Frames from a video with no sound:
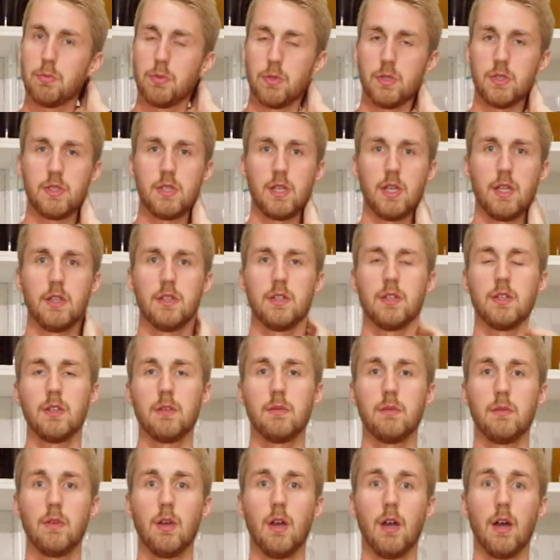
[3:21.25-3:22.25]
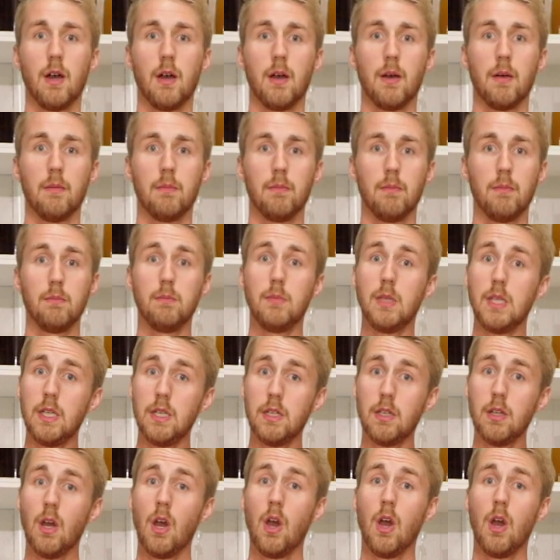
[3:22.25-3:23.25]
percent um,
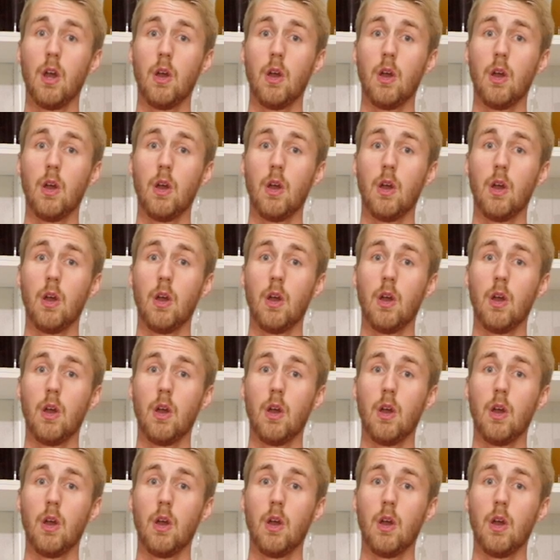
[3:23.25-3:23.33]
mead,